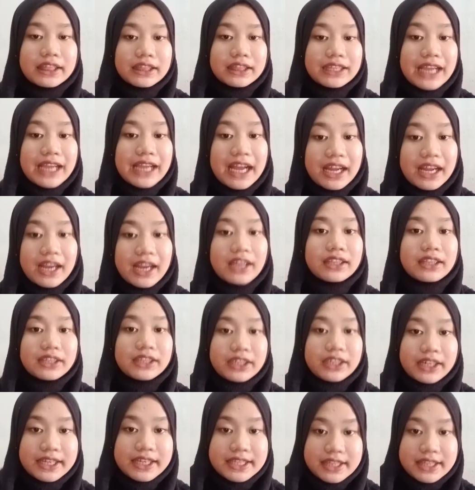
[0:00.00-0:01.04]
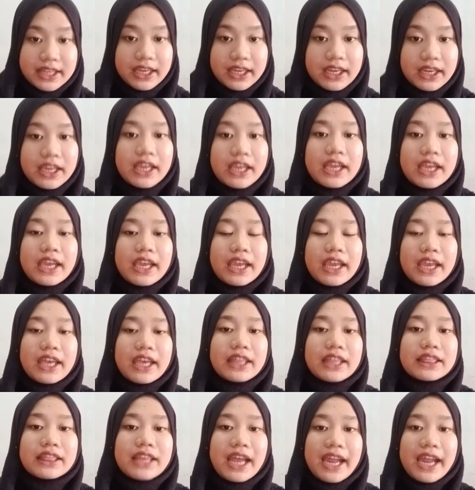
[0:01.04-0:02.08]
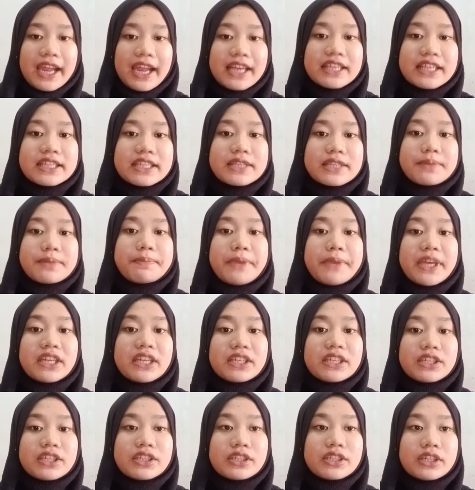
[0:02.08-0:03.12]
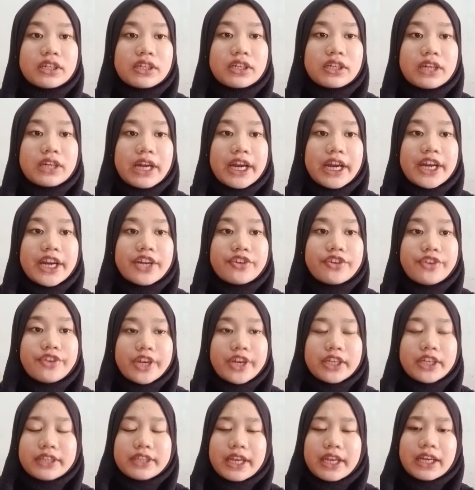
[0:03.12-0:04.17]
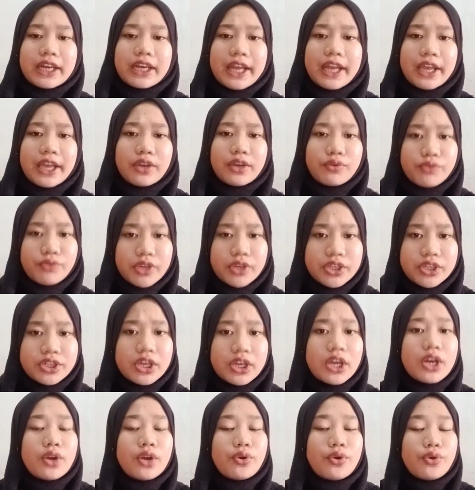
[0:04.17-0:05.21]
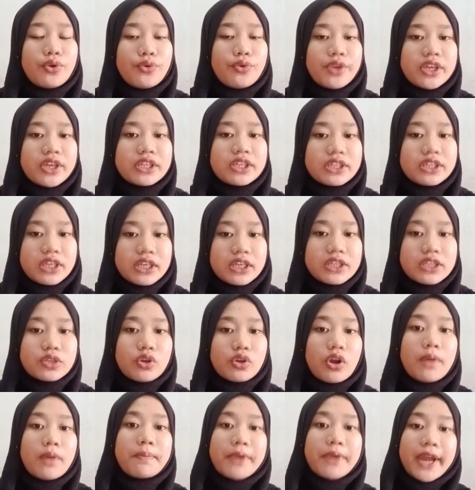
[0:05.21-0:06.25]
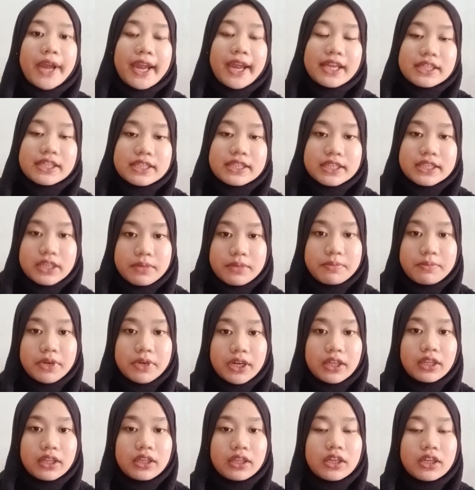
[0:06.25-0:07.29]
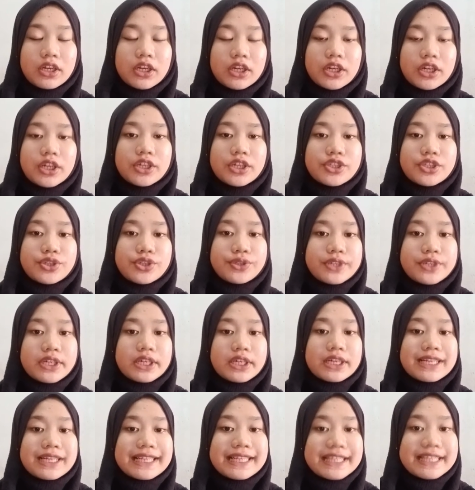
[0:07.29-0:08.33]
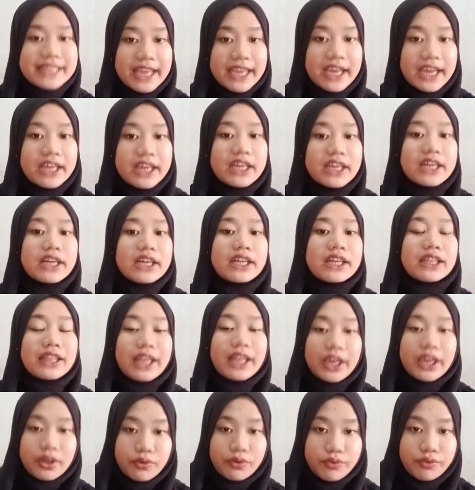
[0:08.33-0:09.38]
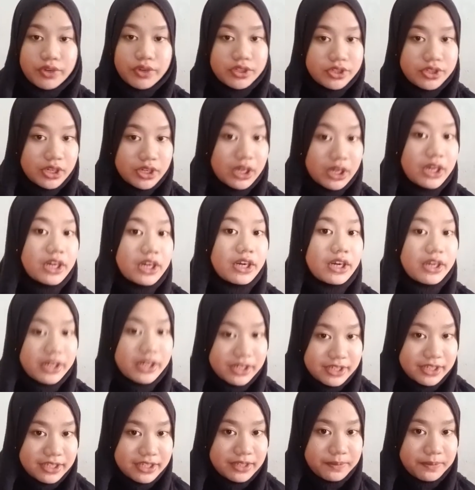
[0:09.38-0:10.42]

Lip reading: characteristic. It has been argued that language which is comprehensible to the second language learners.